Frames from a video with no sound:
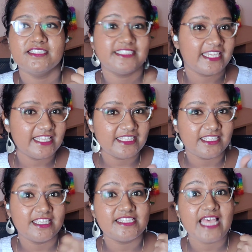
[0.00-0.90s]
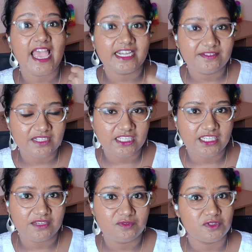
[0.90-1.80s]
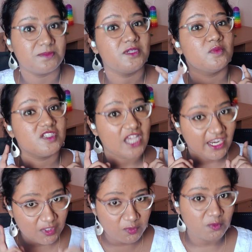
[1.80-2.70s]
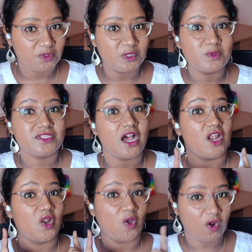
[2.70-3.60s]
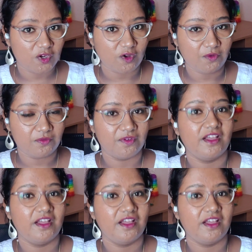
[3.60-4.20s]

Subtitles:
The second thing is activity reinforcement, which I do use a lot of.